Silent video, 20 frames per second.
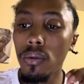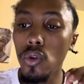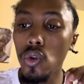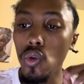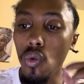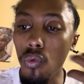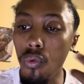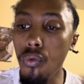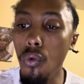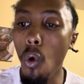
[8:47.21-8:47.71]

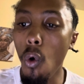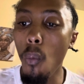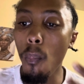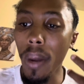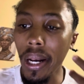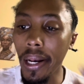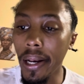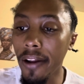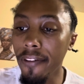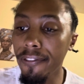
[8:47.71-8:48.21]
to form a
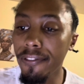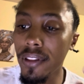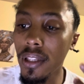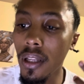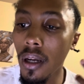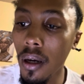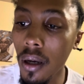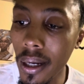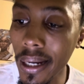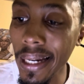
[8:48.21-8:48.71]
lift
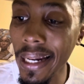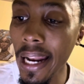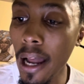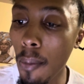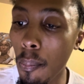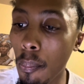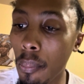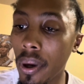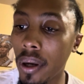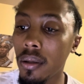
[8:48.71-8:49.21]

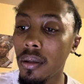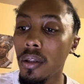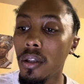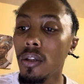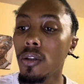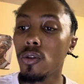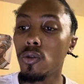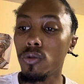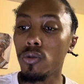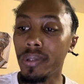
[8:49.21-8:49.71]
club
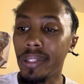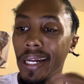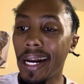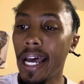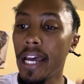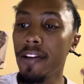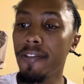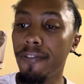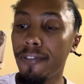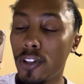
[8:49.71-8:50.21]
to
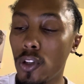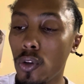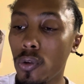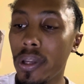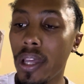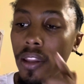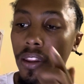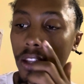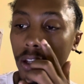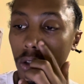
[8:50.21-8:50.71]
drive
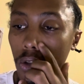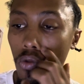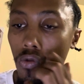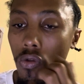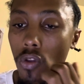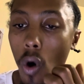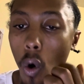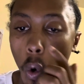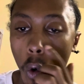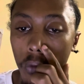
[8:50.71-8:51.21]
together to
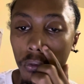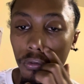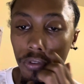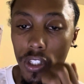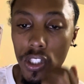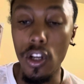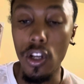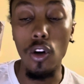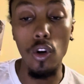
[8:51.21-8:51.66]
the office.